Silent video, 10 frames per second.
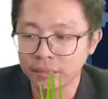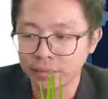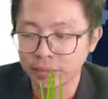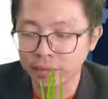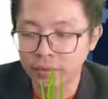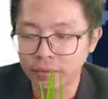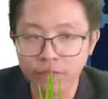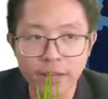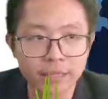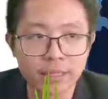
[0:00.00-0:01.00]
The
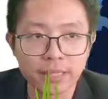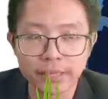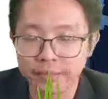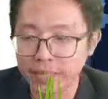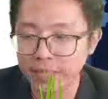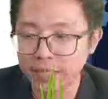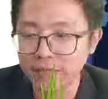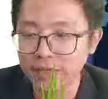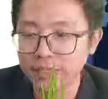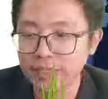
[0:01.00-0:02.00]
reflected light is at the left
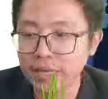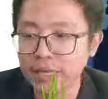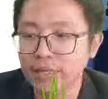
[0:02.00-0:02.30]
hand side,